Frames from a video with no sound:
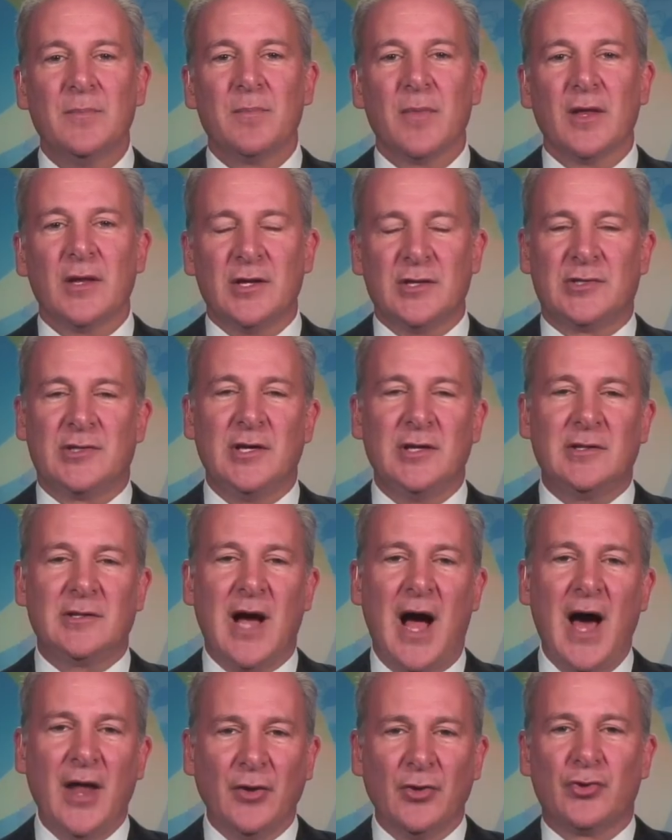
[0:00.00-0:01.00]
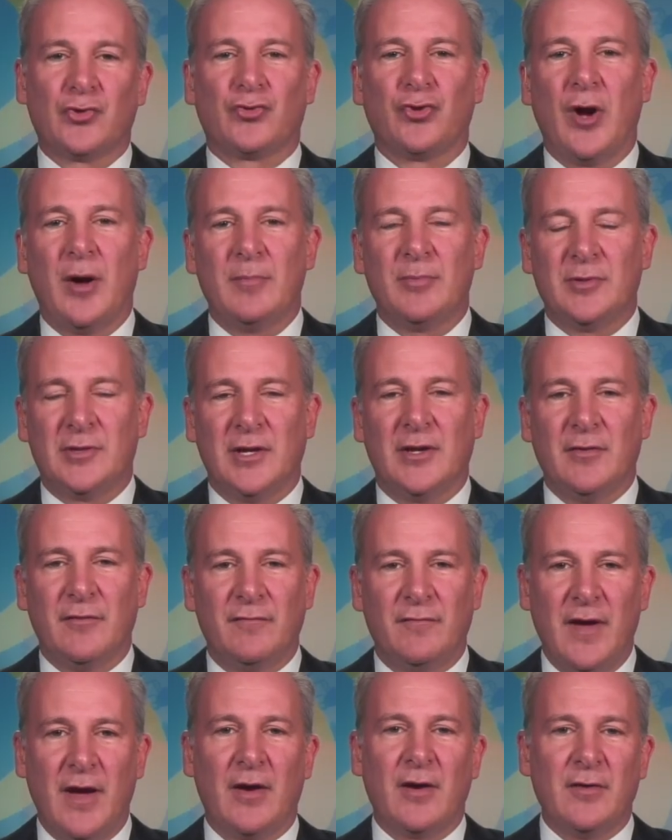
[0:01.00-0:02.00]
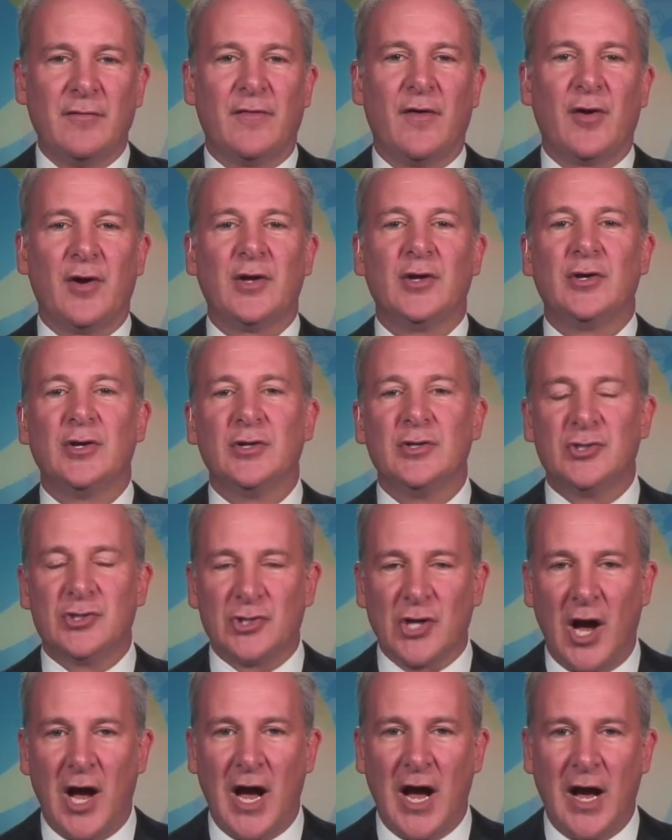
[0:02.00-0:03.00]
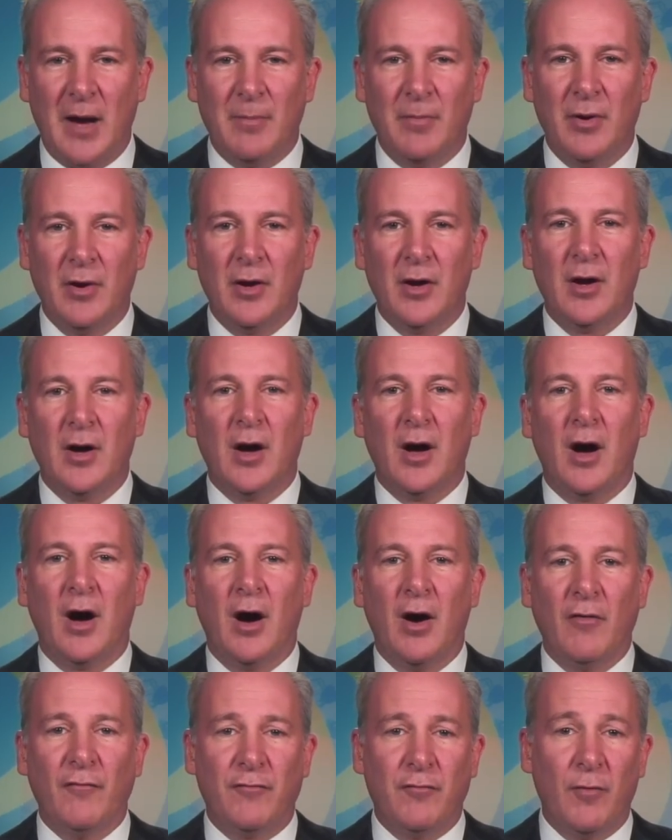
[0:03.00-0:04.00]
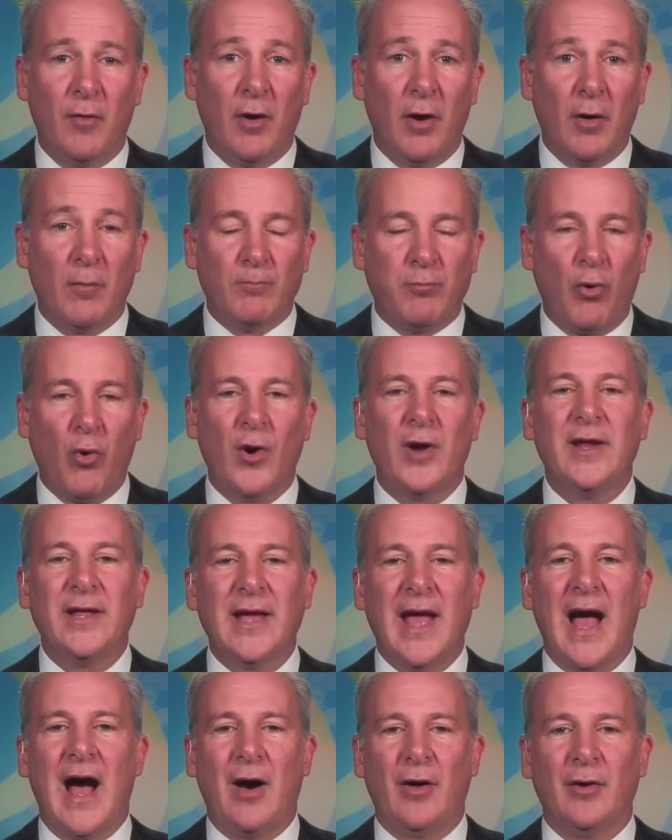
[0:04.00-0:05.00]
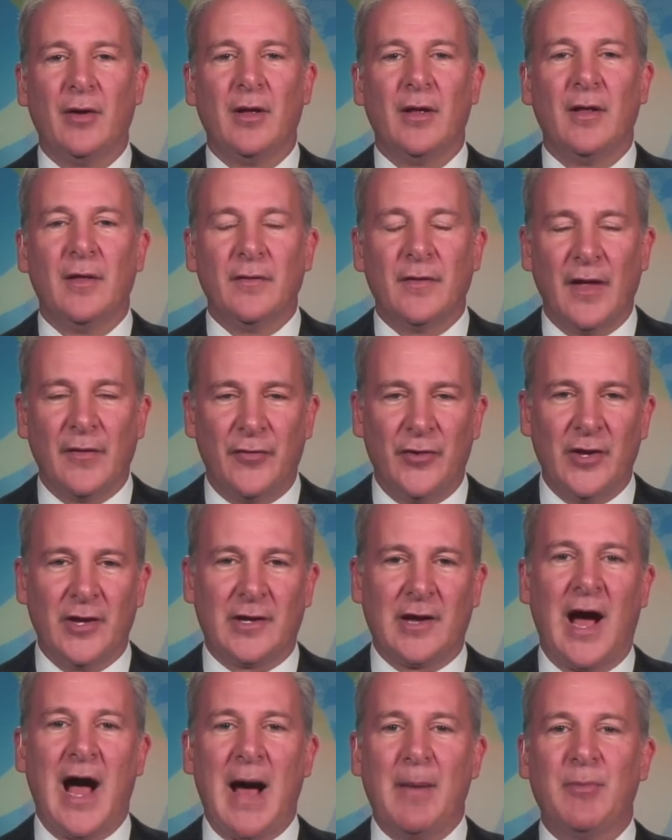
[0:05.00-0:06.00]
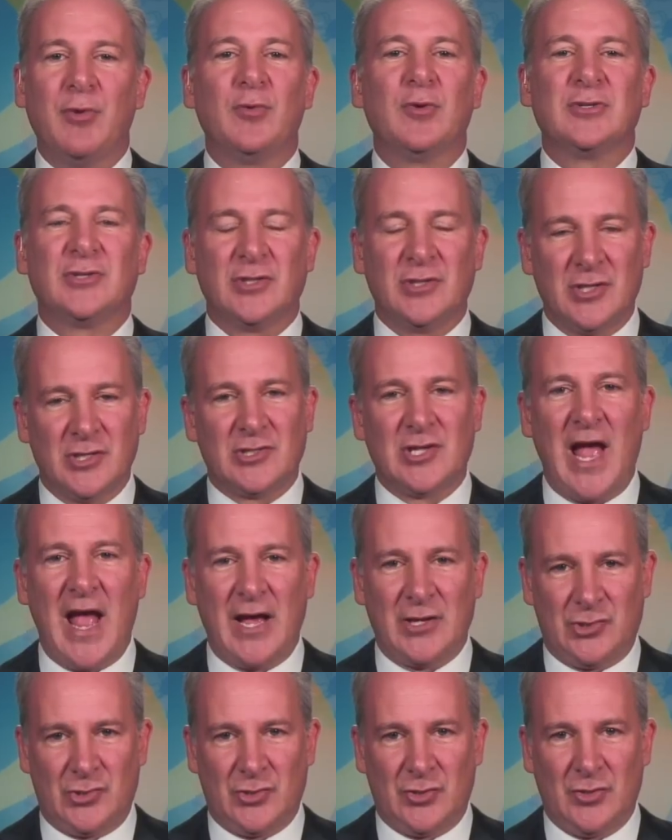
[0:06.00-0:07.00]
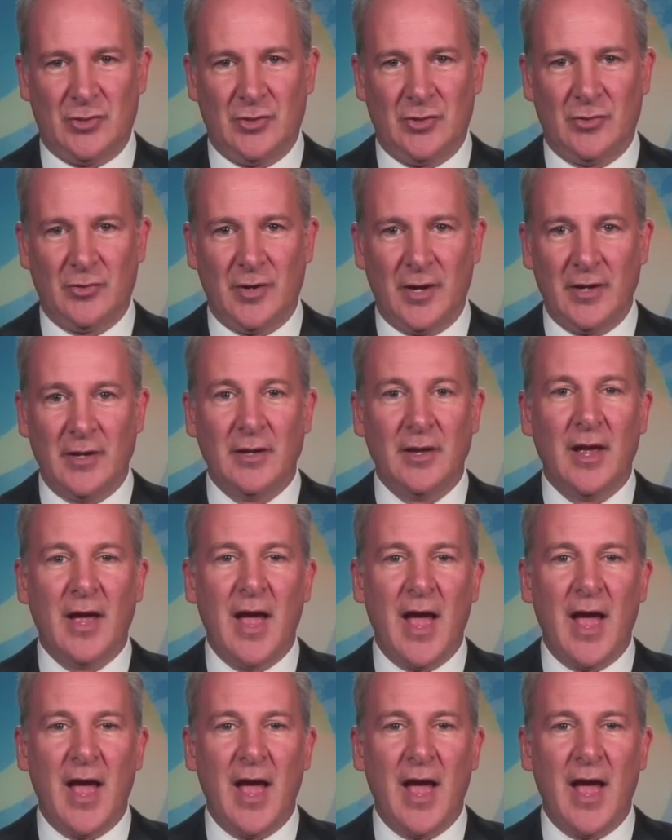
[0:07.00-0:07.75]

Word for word: You see, Donald Trump did a very, very good job of pointing out that the economy was a disaster, right?